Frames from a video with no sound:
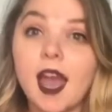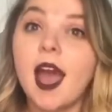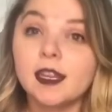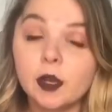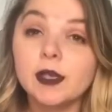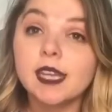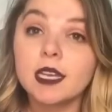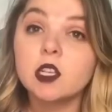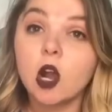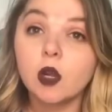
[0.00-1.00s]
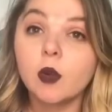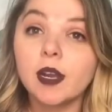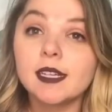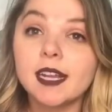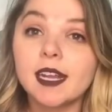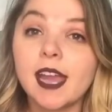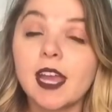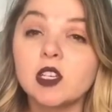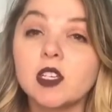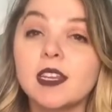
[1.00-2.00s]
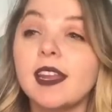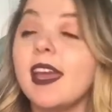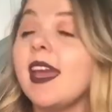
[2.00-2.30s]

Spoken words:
I know it takes hard work and dedication.